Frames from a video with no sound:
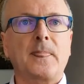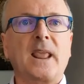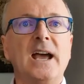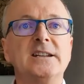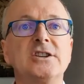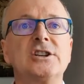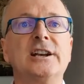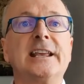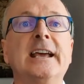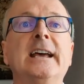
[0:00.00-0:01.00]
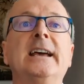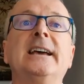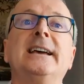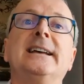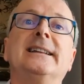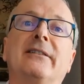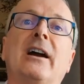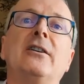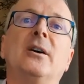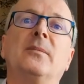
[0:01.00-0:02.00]
Additionally, there
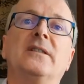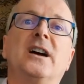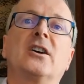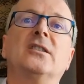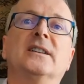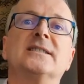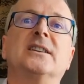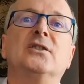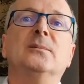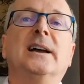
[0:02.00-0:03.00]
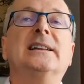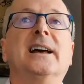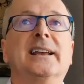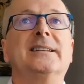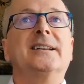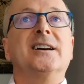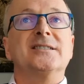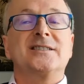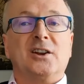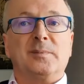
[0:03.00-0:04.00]
are a number of documents that you might like to
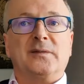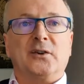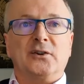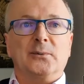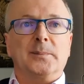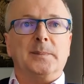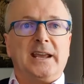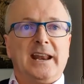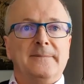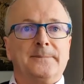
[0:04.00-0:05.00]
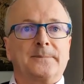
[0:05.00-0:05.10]
consult before you begin.